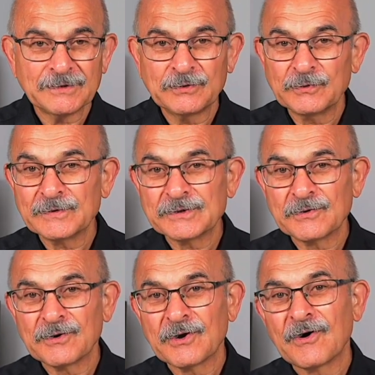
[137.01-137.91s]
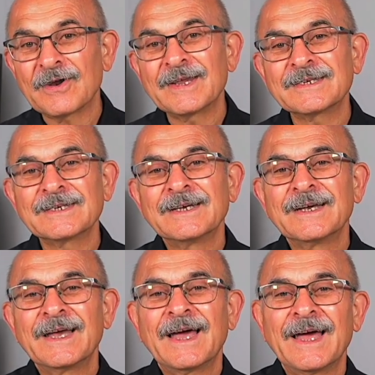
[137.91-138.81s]
You use your knowledge
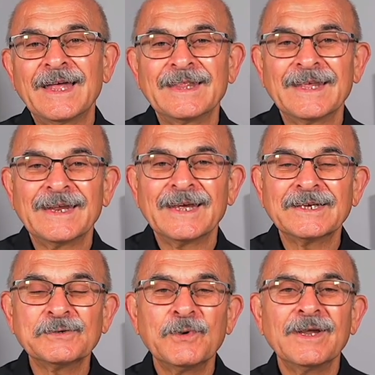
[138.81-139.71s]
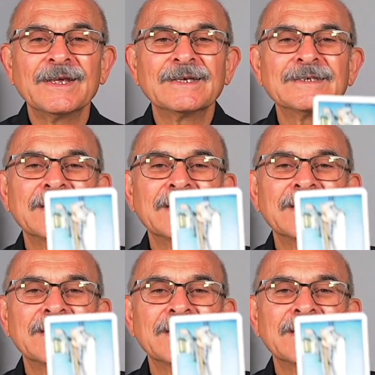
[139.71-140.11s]
and then experience